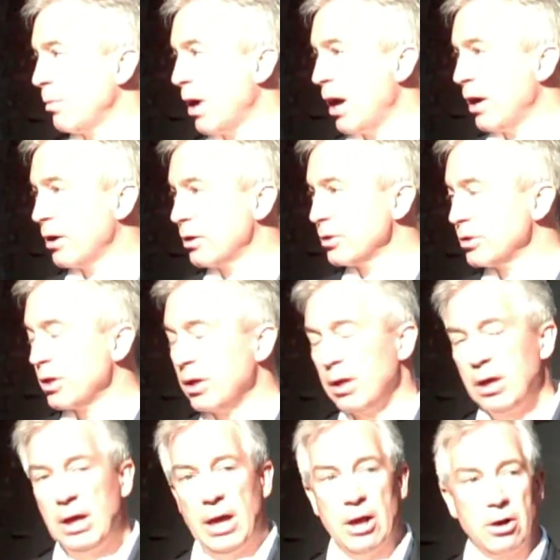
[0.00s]
buyers,
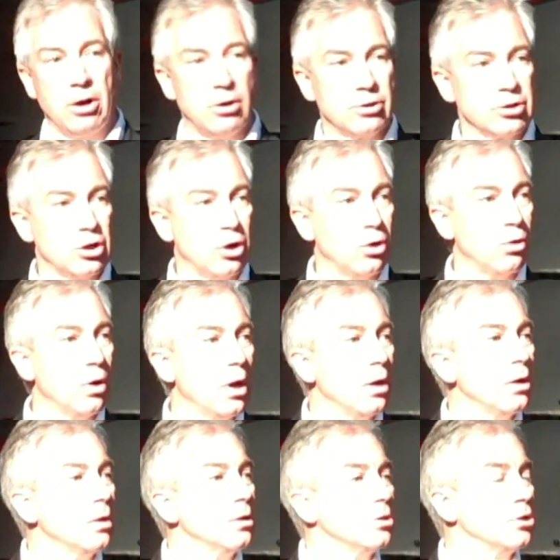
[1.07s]
and also
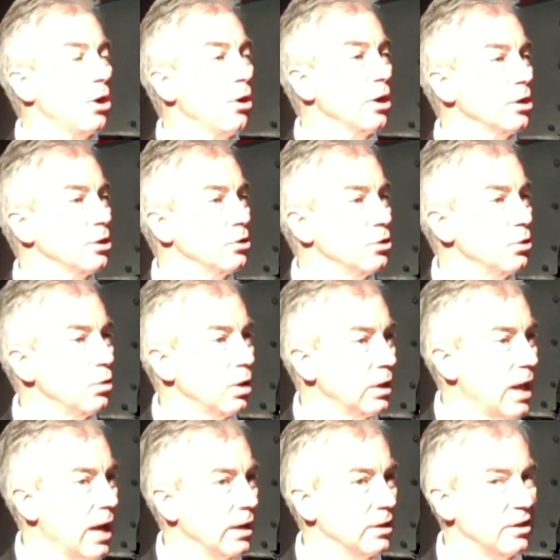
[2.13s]
starting to do a
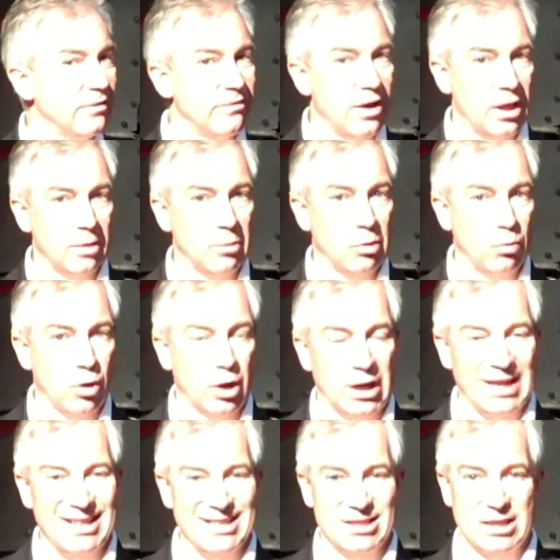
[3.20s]
lot of development
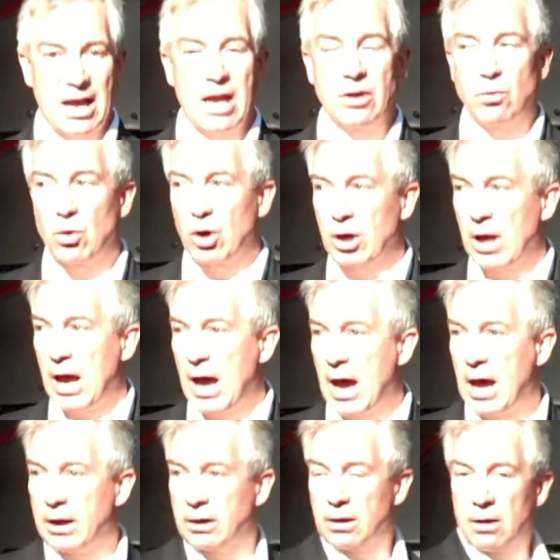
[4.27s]
work and design work
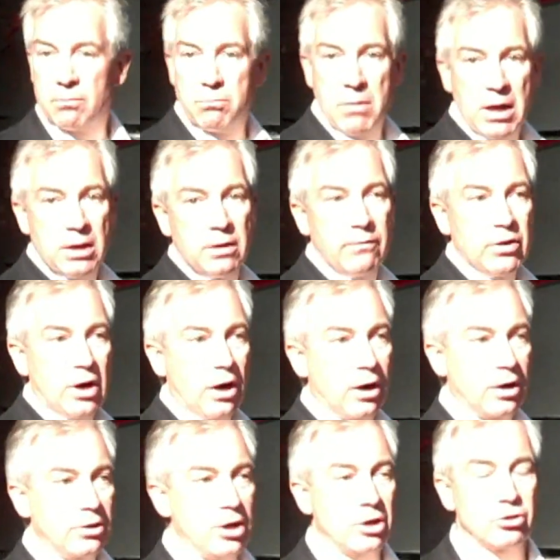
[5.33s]
on many of the
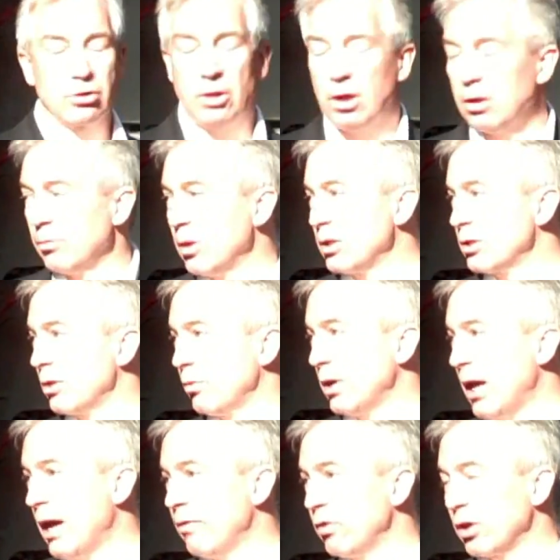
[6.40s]
architectural elements that we
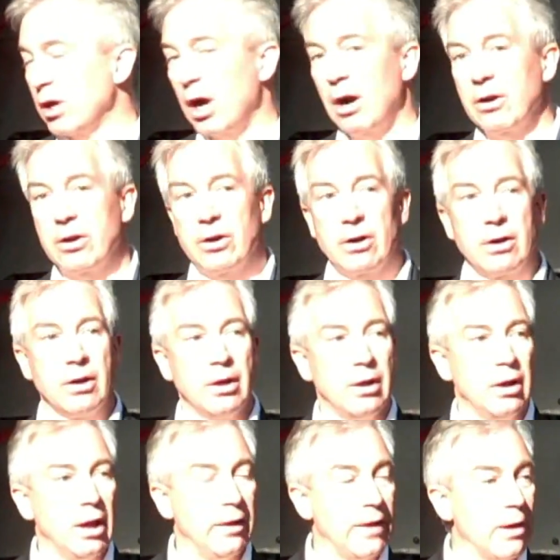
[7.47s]
have in the car here.
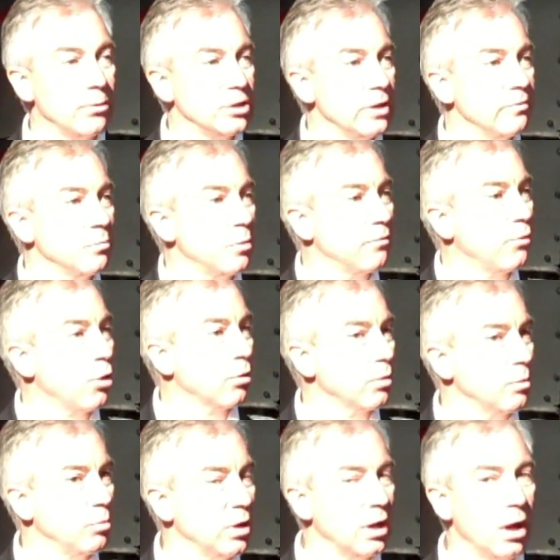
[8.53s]
And that was even before
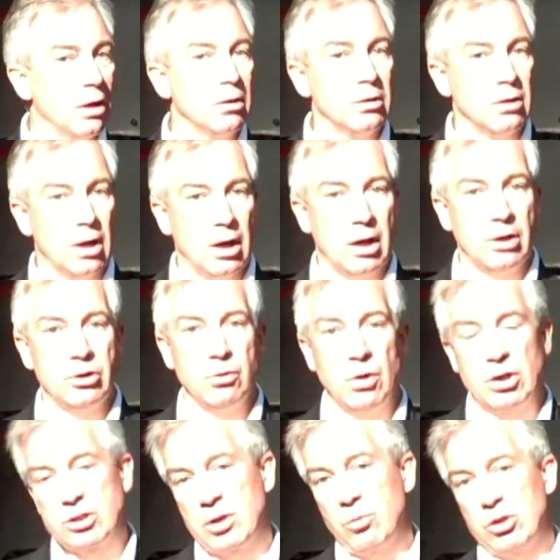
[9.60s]
we began uh,
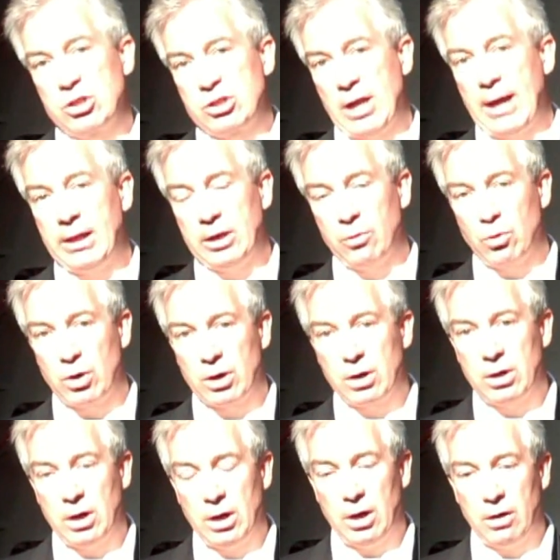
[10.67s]
doing some of the styling work
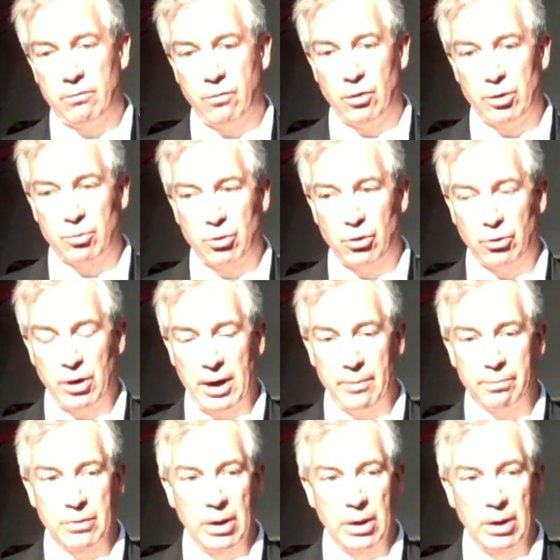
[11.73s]
uh, for the program.